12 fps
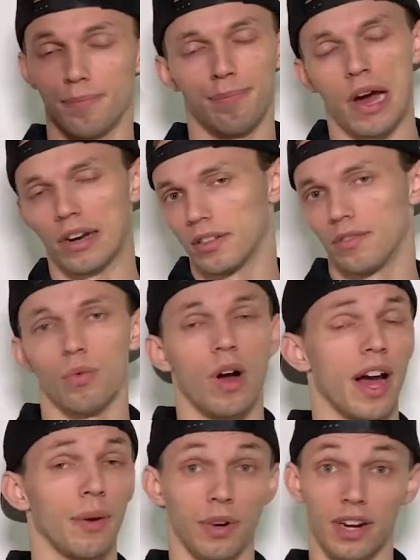bottle of
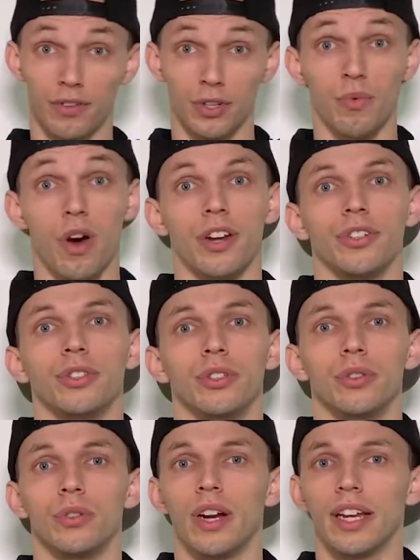wine, whatever you want to
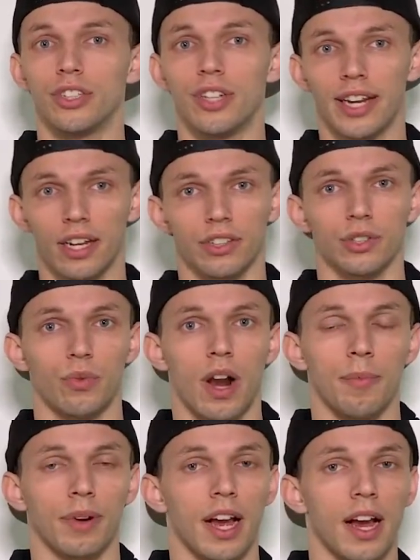do, and check out this
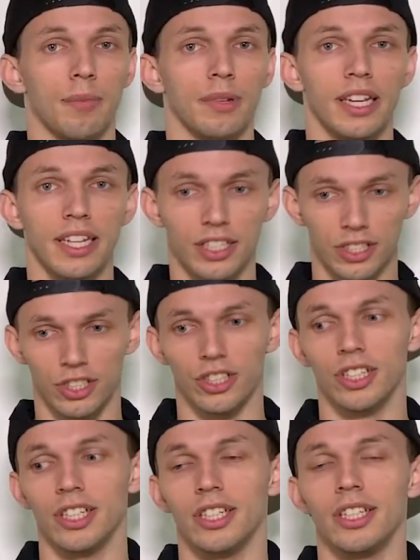rom-com. It is
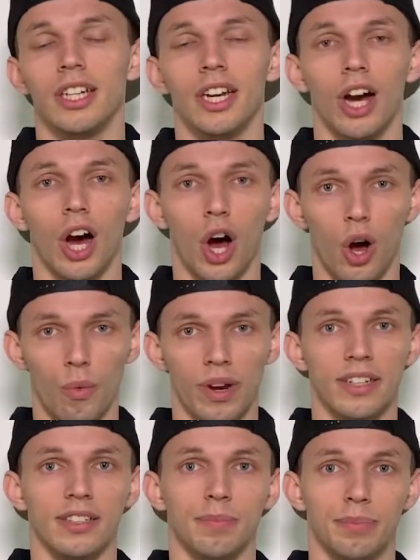good.
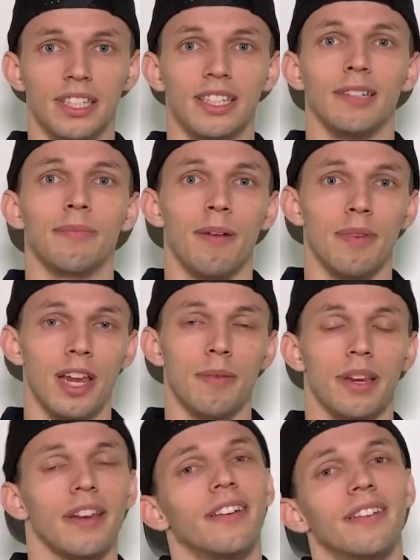Always Be My
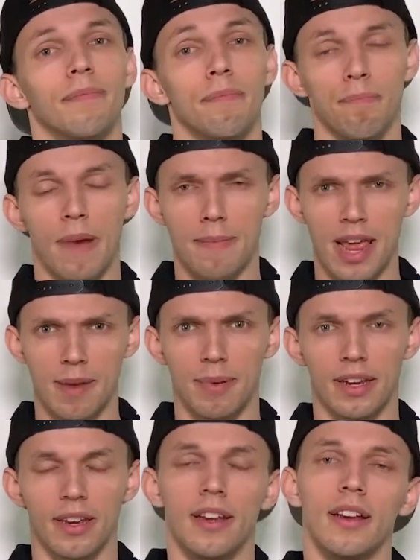Baby. My
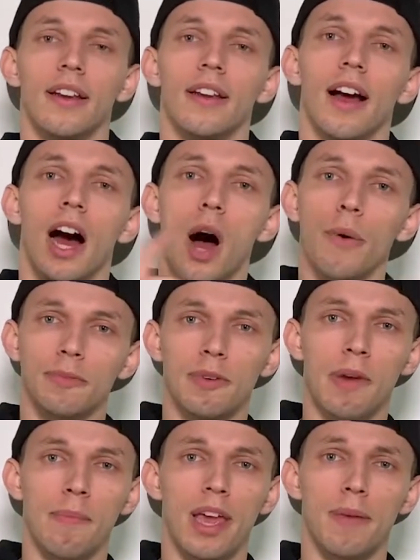Maybe. Always Be
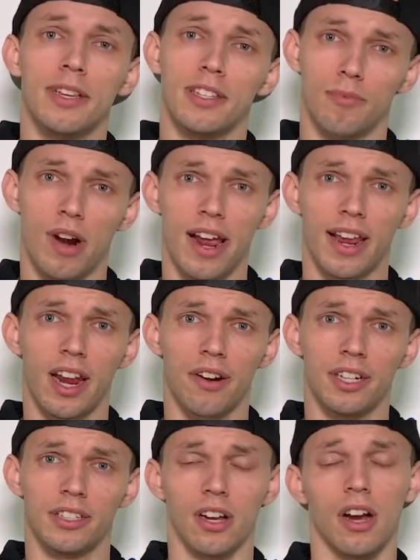My Baby is the Mariah
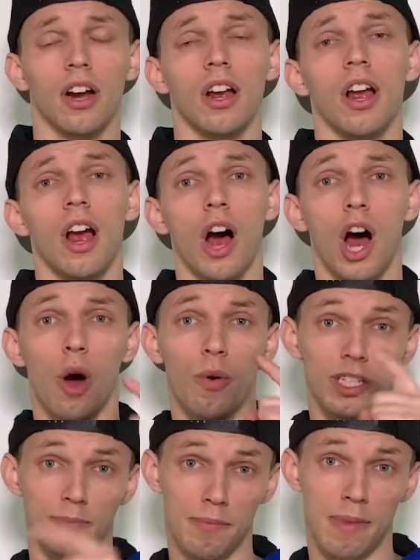Carey song.
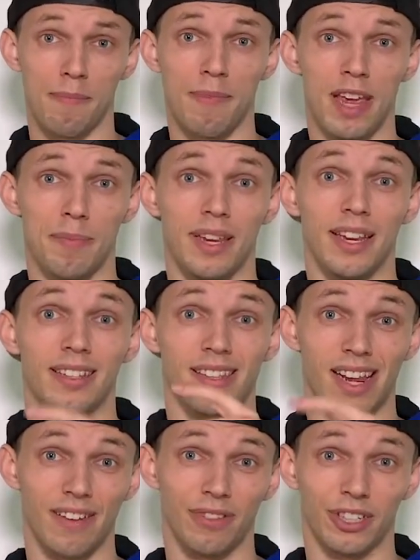Always Be My Maybe is a
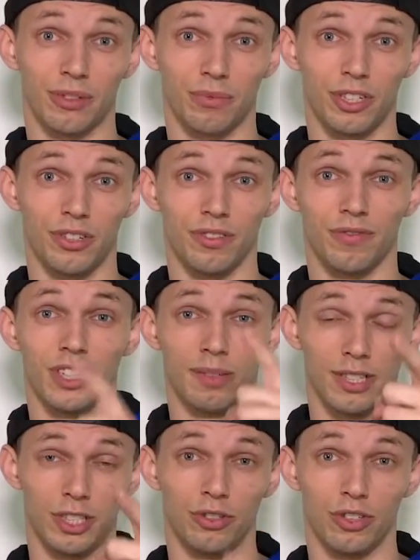Netflix original film
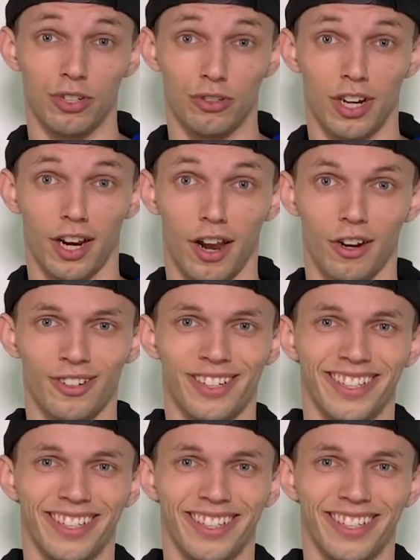that you should go check out.